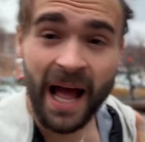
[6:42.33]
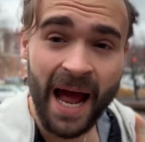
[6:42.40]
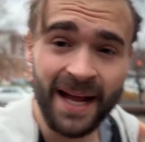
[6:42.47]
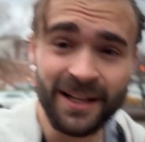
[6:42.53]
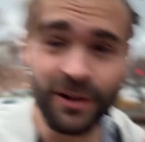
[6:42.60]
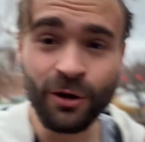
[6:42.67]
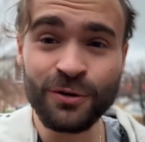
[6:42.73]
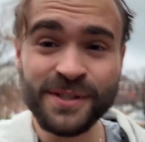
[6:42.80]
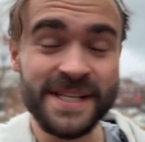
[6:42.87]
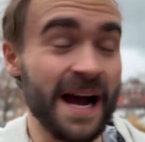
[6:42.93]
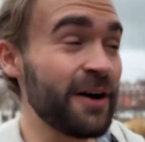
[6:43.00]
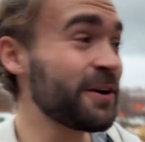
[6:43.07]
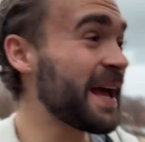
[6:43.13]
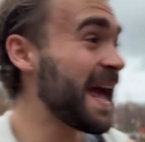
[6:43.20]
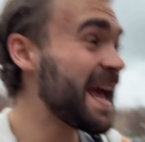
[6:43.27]
I closed
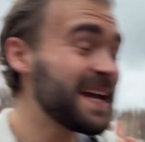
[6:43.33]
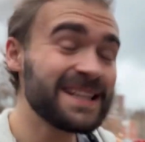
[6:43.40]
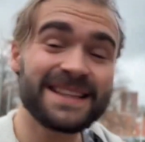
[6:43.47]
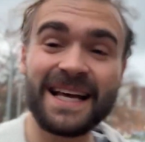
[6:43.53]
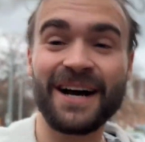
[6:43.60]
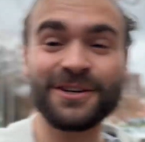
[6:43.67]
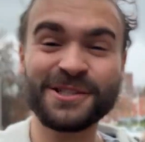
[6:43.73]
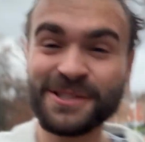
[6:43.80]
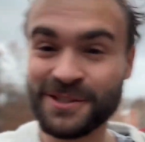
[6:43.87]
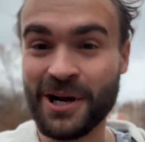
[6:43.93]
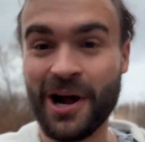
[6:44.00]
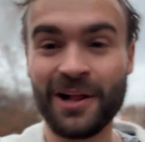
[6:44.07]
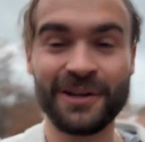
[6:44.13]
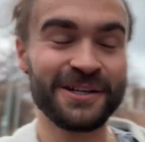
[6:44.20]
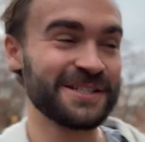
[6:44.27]
out
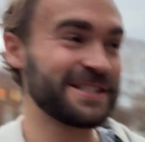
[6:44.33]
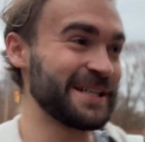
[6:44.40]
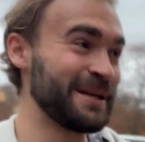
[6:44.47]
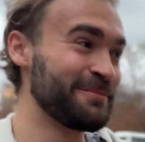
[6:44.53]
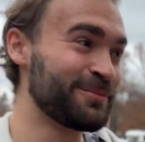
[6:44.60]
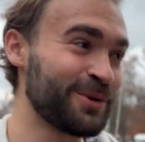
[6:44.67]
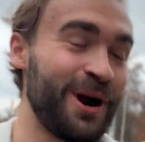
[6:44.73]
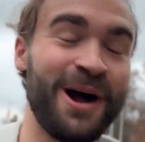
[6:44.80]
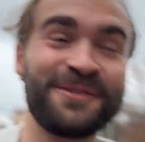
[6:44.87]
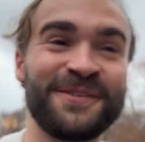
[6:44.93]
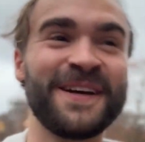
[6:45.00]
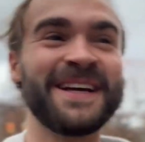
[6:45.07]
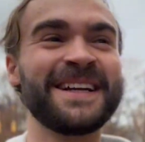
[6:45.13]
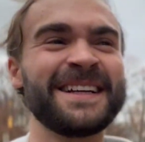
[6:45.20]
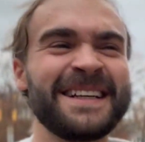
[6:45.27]
$8,000 in
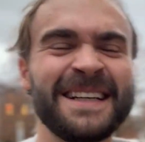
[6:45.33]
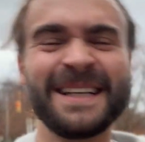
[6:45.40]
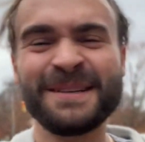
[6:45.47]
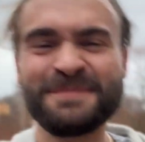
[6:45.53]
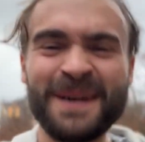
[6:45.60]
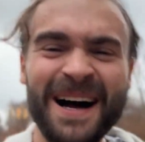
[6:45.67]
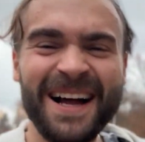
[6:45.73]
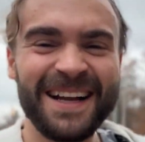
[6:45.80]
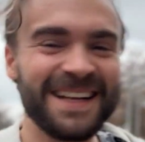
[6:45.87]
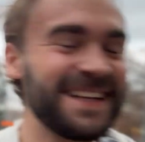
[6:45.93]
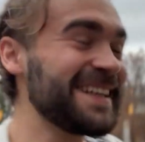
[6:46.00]
profit, but